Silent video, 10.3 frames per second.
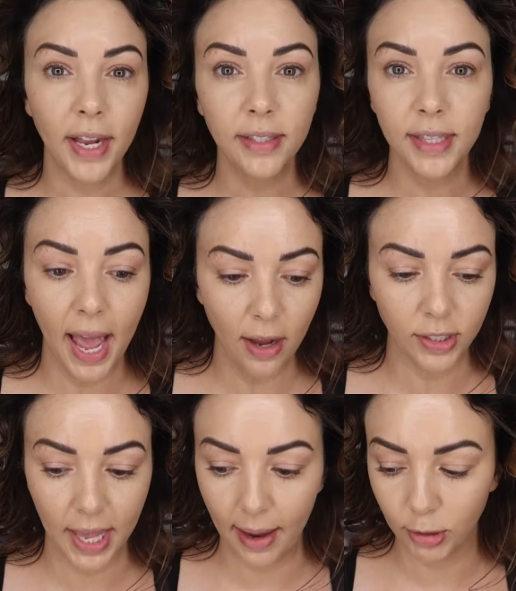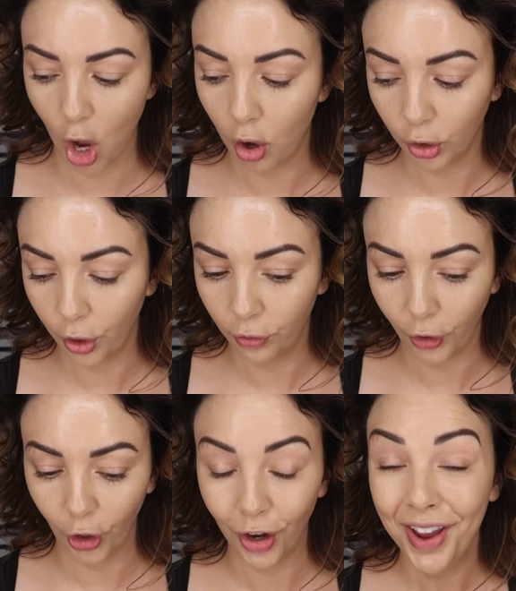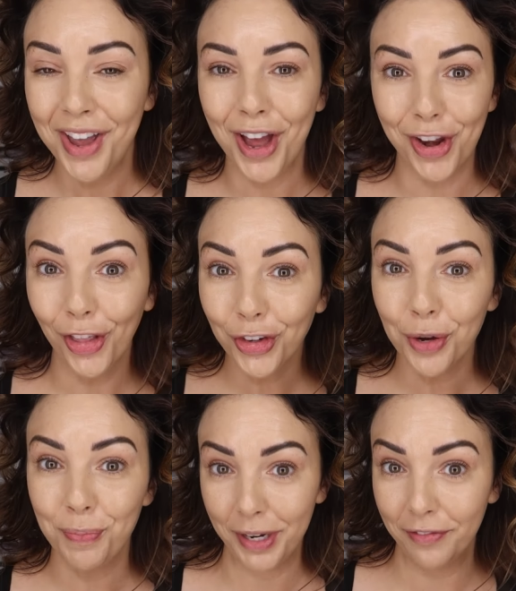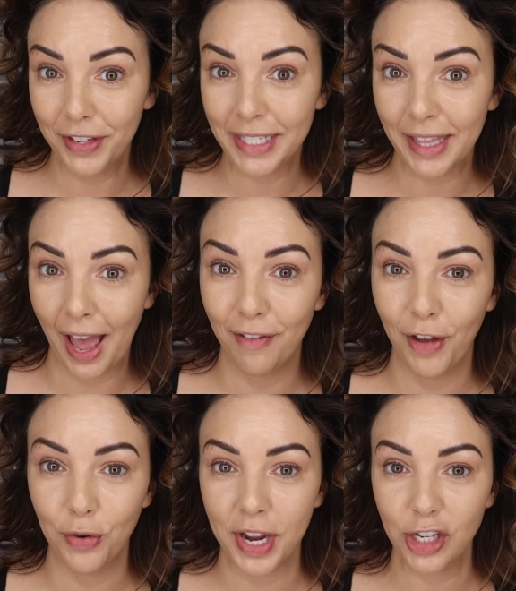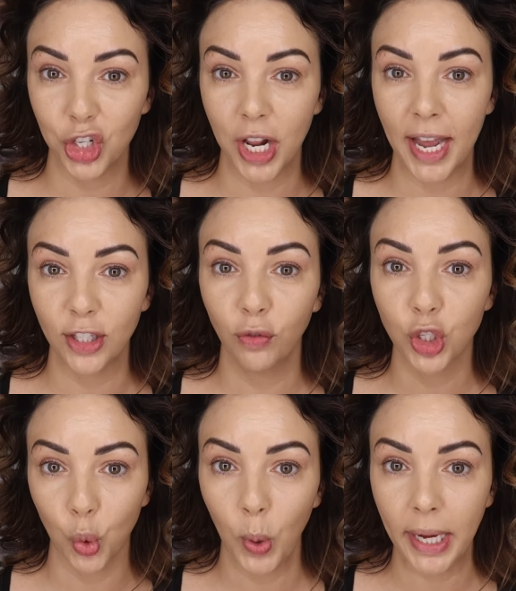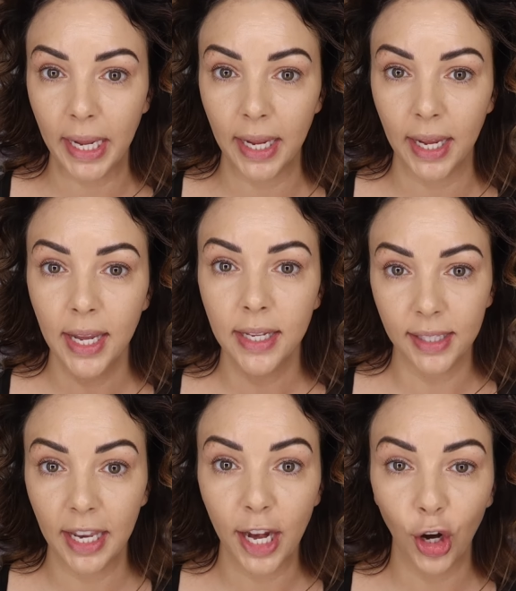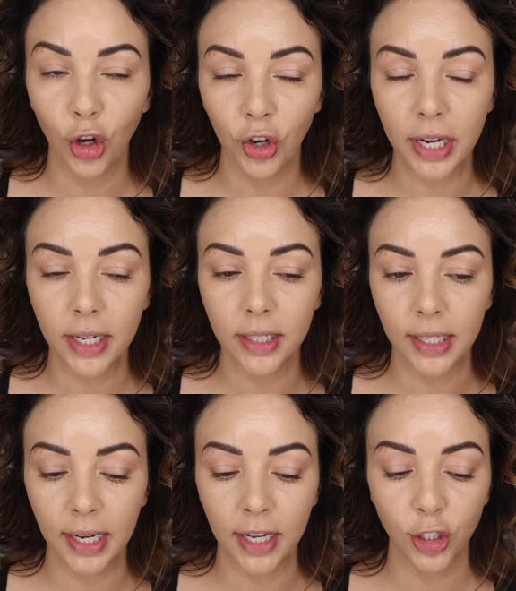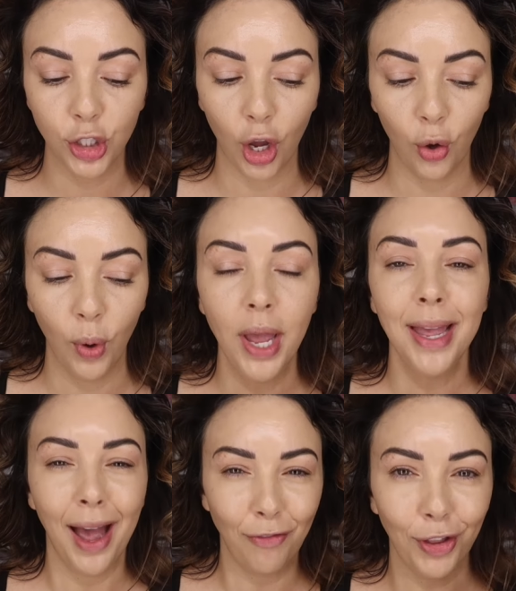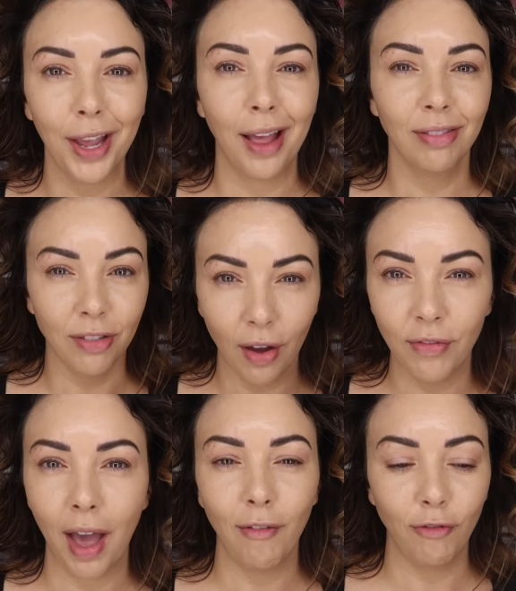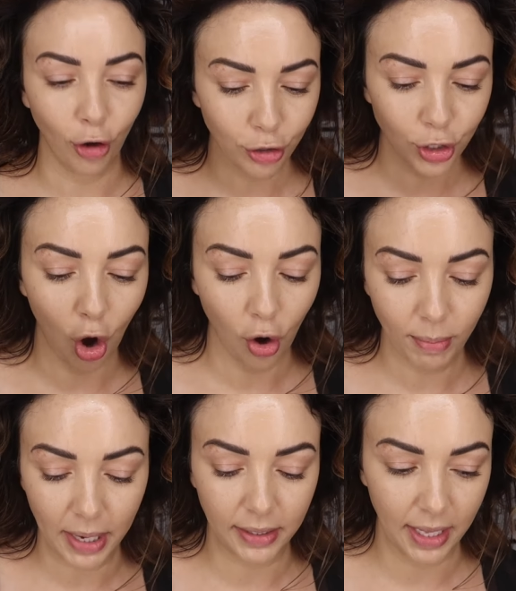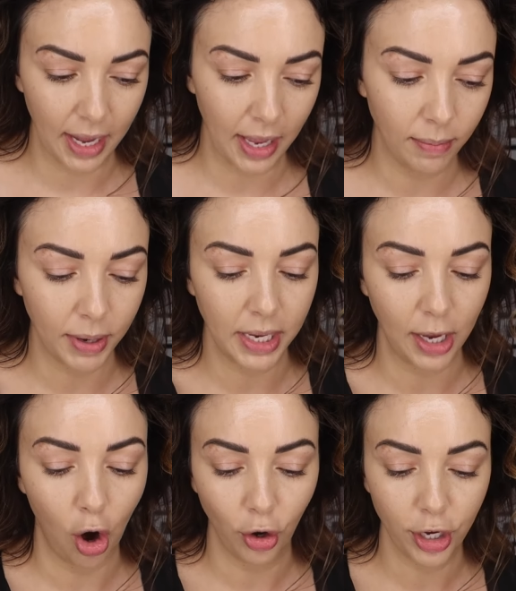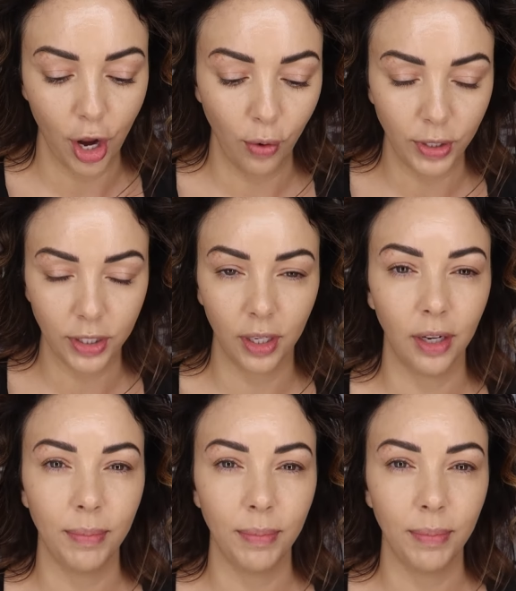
that's the house labs all over. Another good benefit to that foundation, it has over 20 skincare ingredients in it. So I feel like I love that first on my skin because I already know it's going